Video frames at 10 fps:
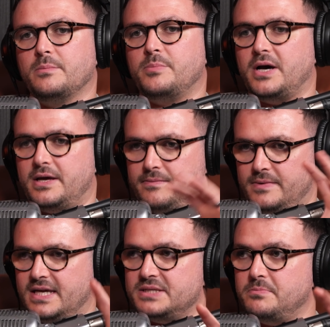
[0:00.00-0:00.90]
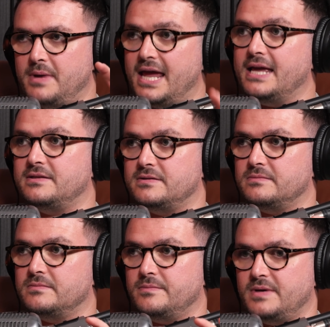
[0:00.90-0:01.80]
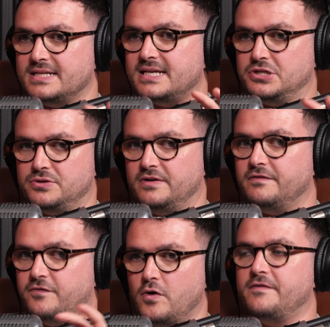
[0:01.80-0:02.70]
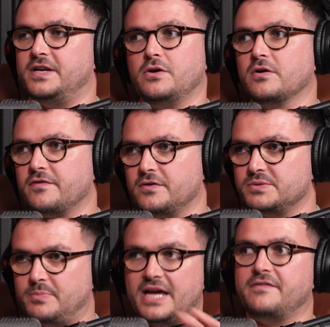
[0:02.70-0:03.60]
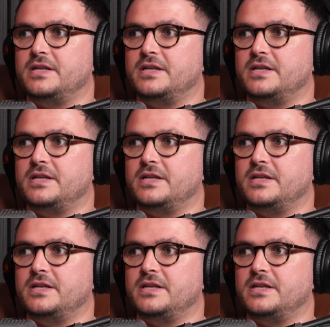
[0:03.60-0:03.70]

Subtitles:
But it's made essentially for videographers by a